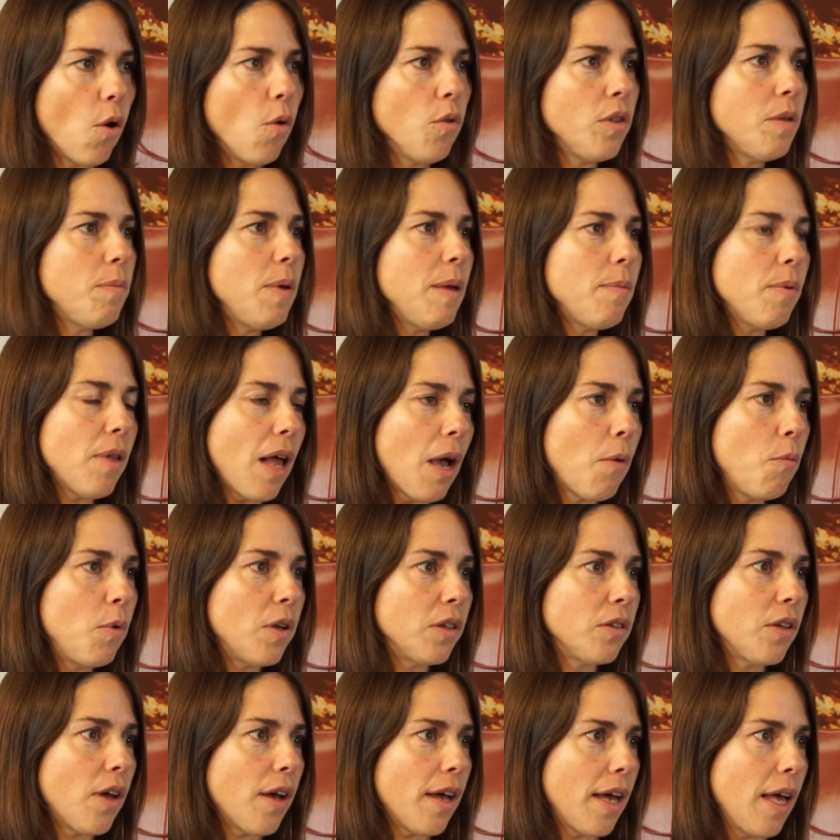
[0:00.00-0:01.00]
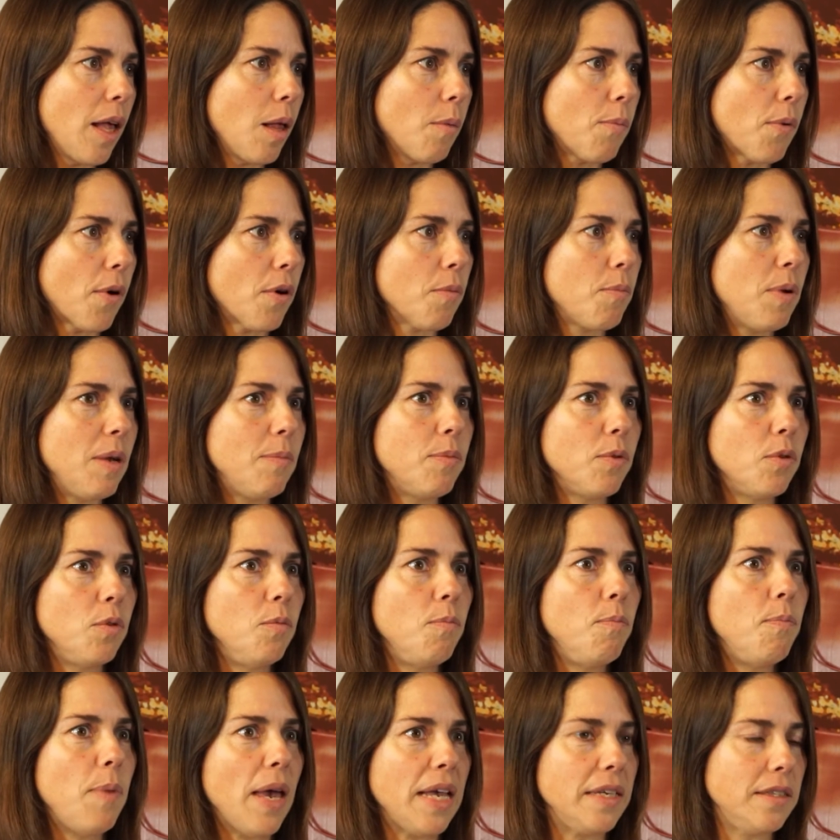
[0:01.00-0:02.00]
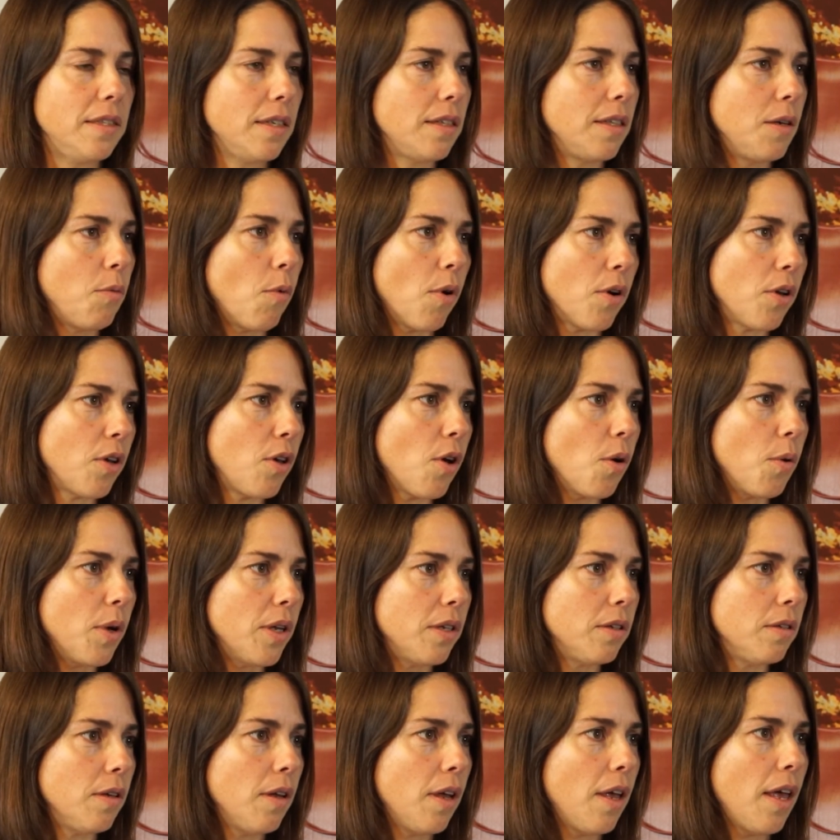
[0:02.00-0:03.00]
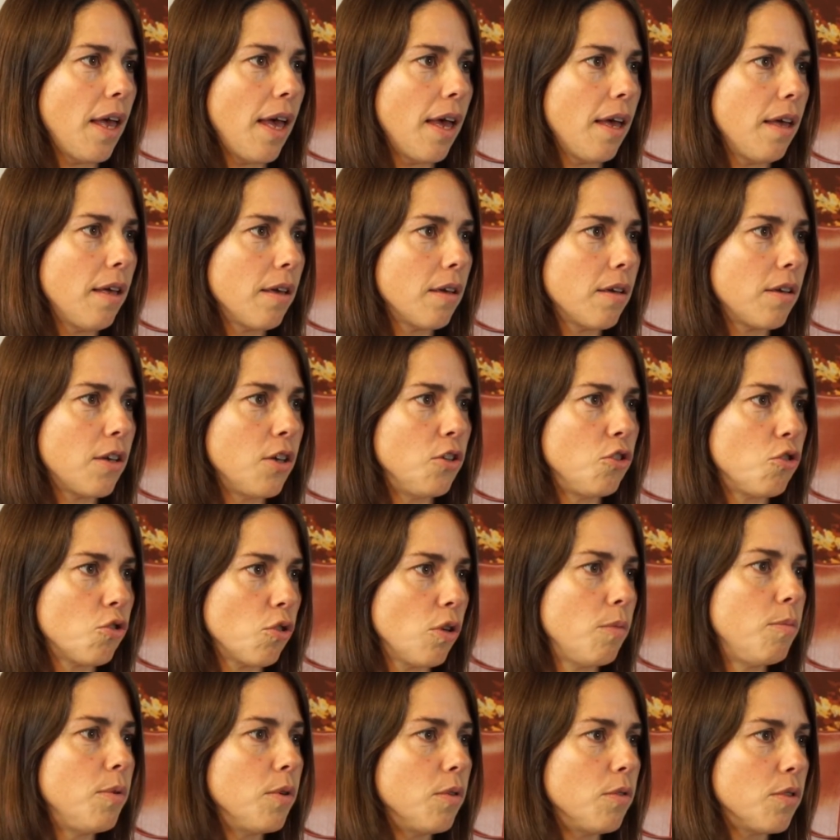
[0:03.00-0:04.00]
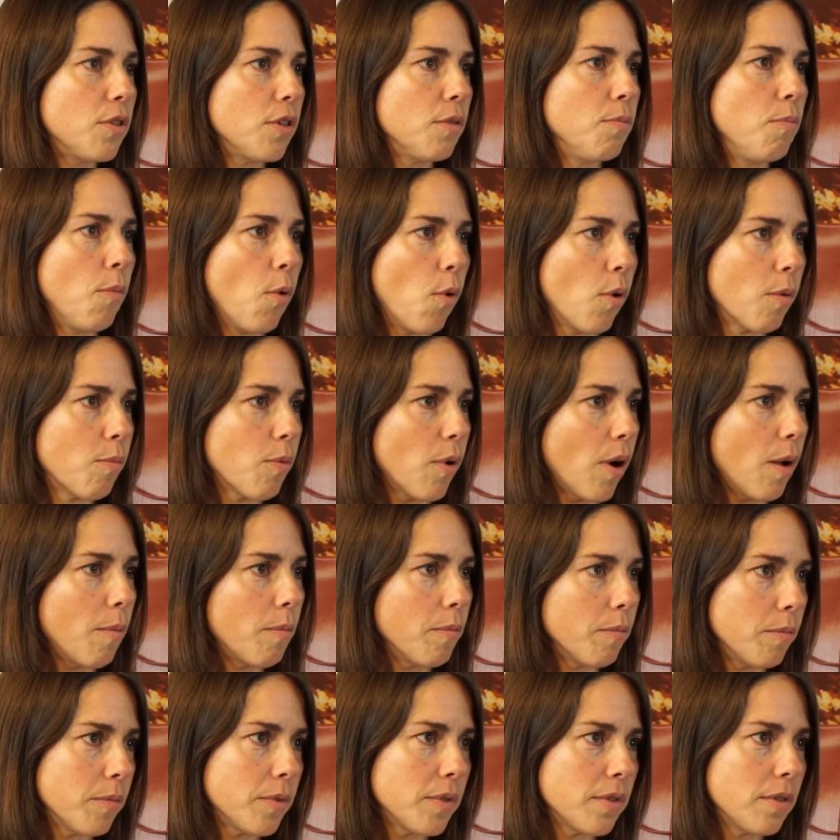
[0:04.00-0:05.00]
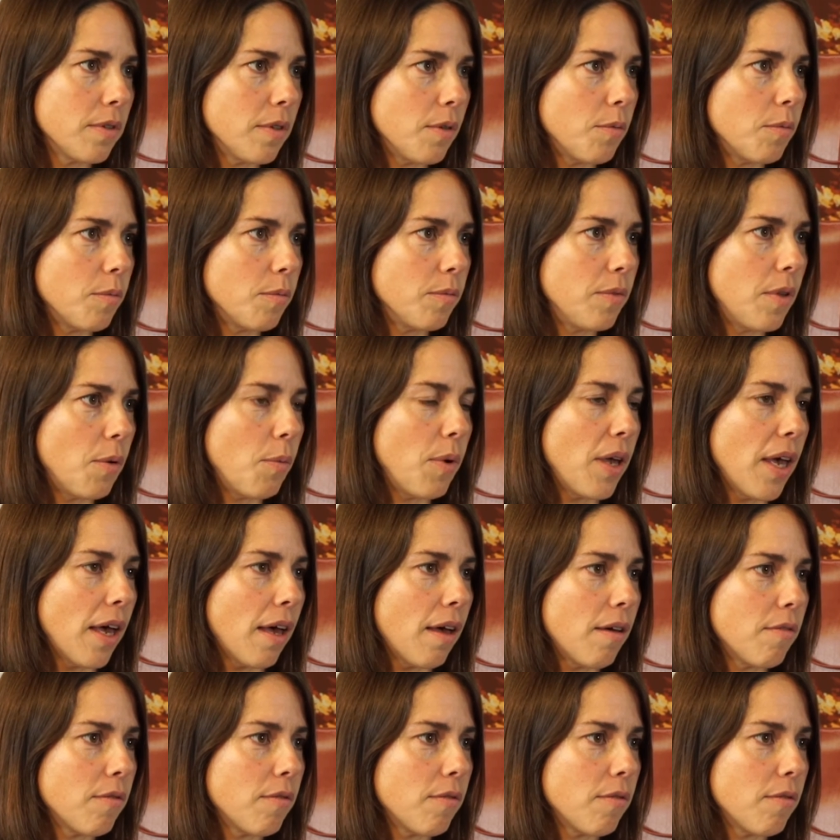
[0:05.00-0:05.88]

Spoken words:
only people I will not help are people who basically want to go in, contribute to more problems that we have.